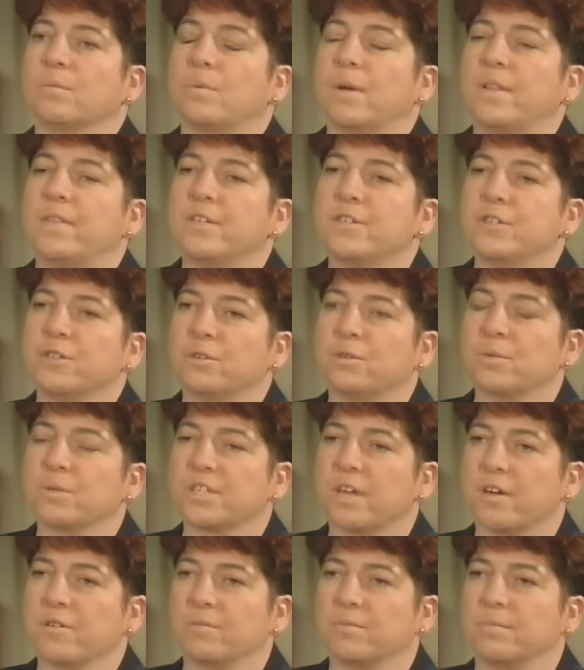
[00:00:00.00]
When the door
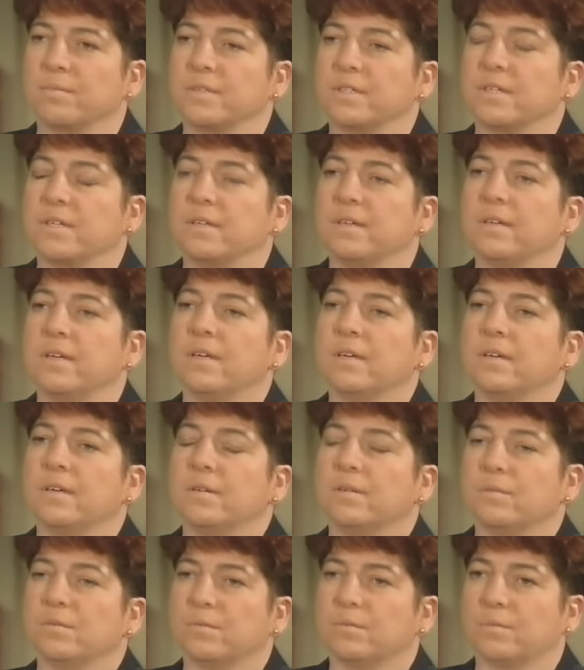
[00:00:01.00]
was opened,
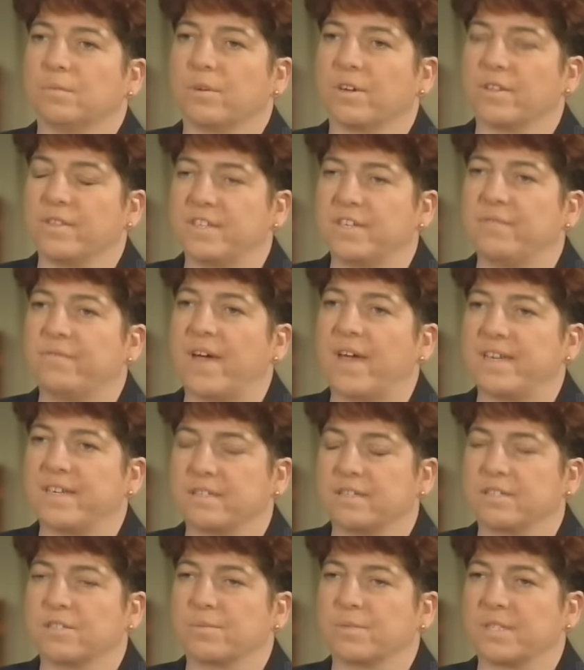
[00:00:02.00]
one of the
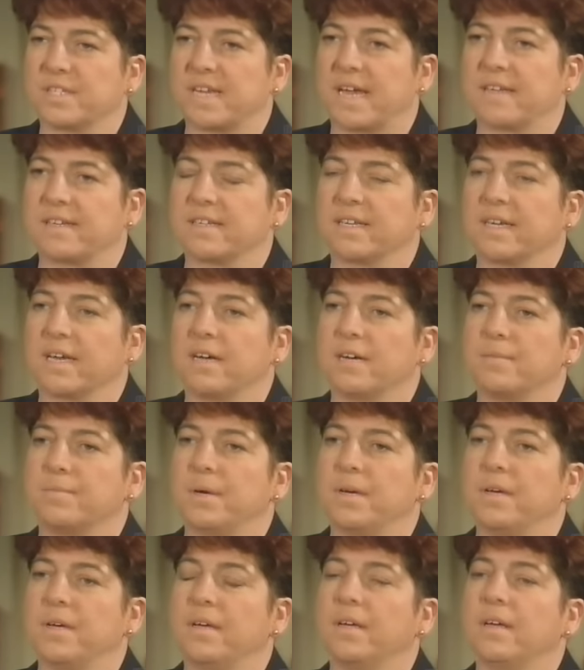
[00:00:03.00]
defendants was standing
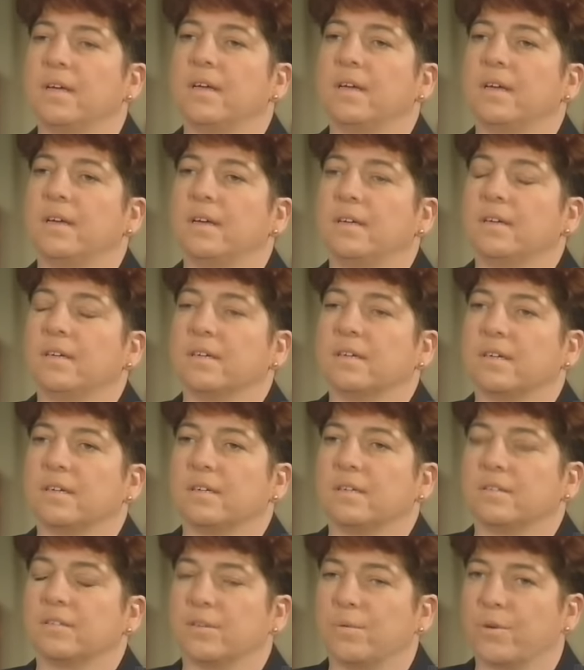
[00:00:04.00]
up.
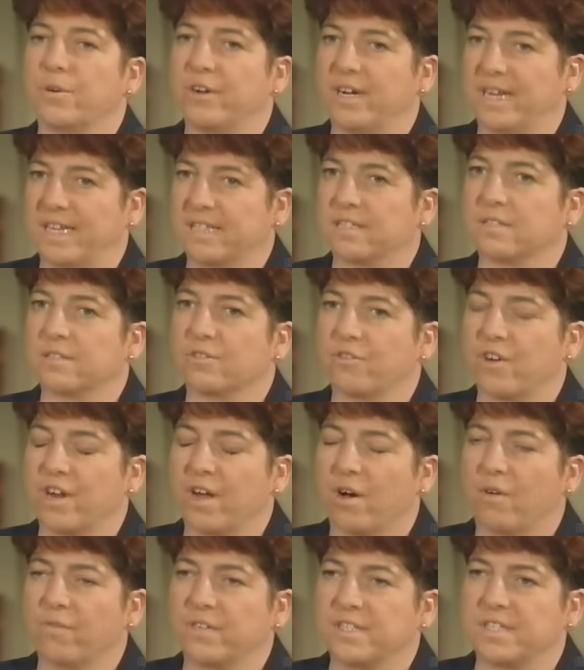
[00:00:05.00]
There were at least
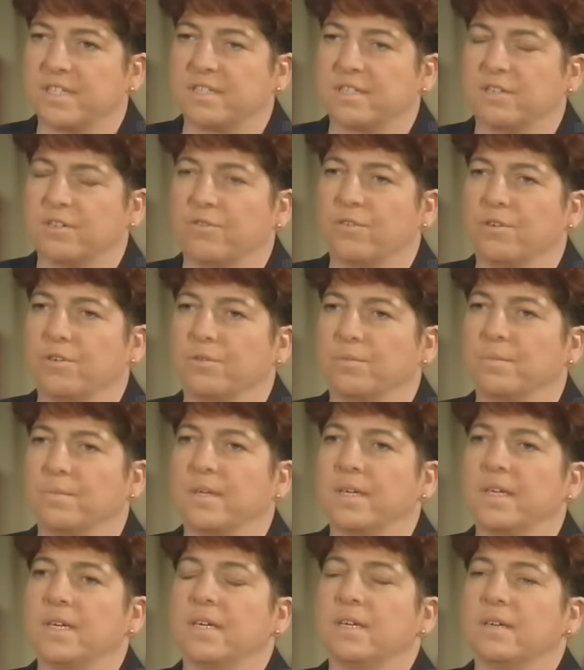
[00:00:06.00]
three officers in the room.
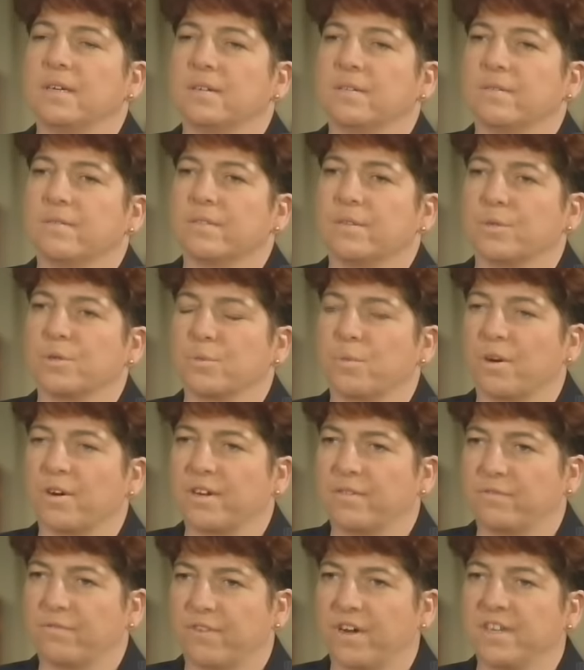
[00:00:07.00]
There was one
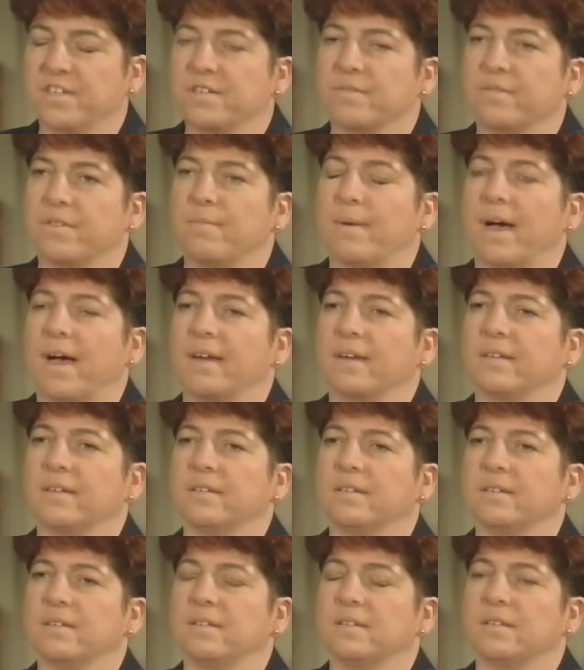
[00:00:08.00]
in front of the man
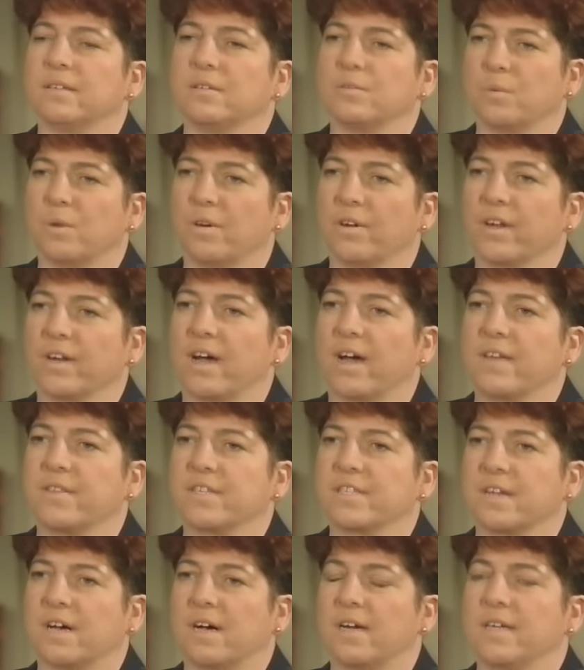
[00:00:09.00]
and one on
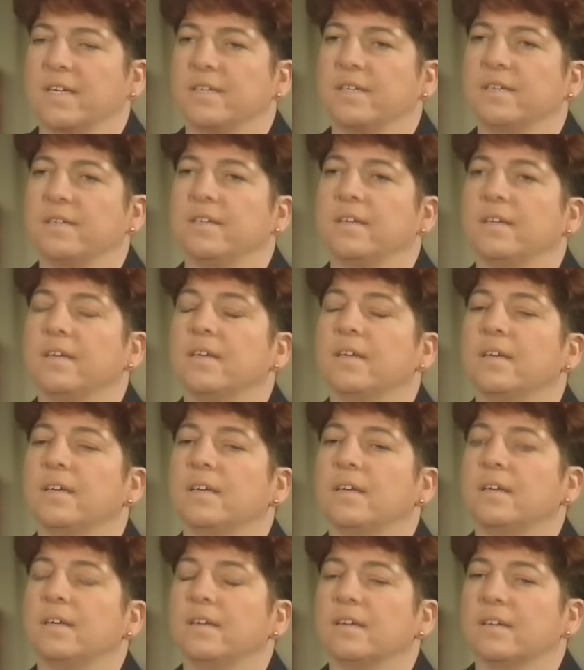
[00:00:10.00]
either side.
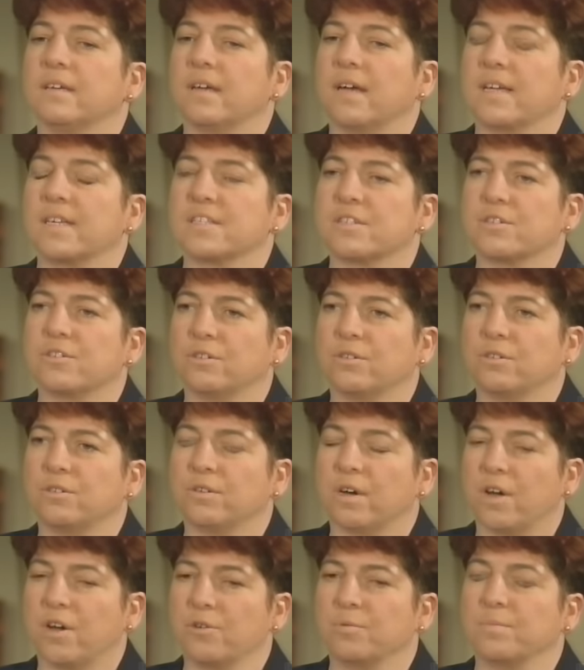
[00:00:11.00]
As the
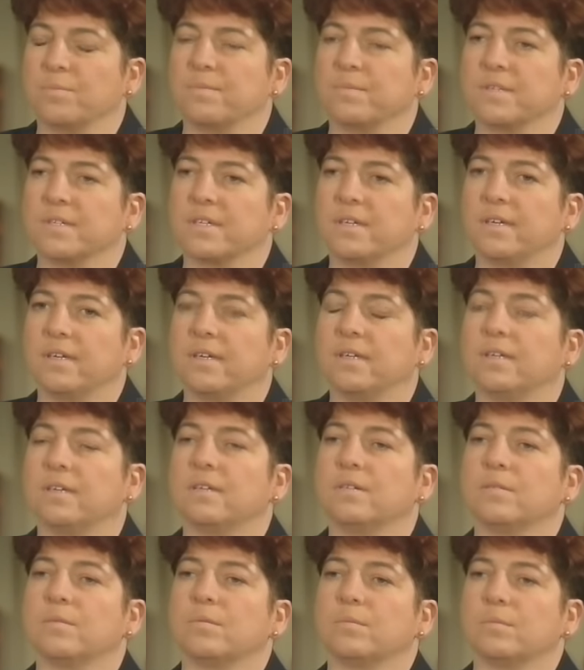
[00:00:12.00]
door opened,
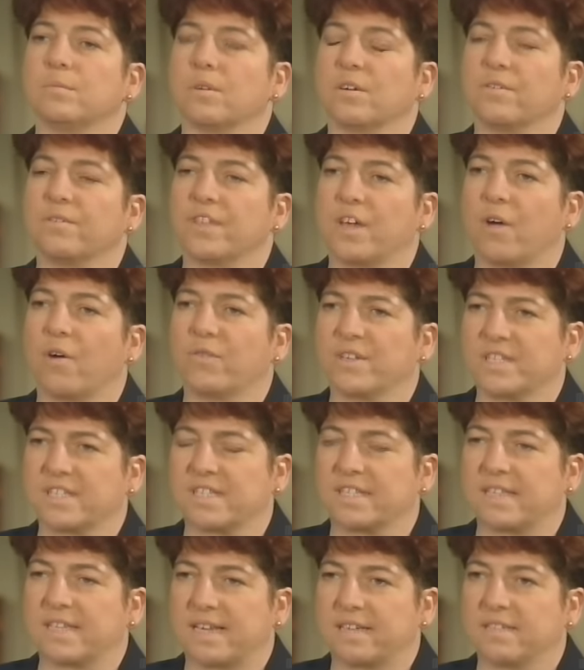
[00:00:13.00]
one of the
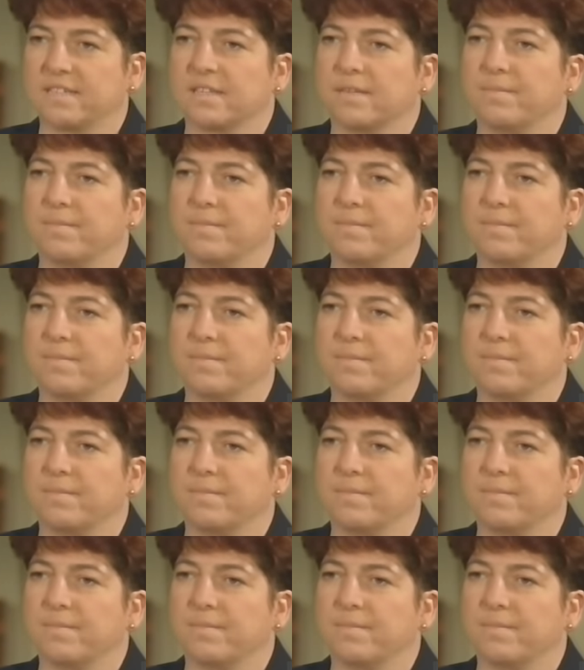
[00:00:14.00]
officers said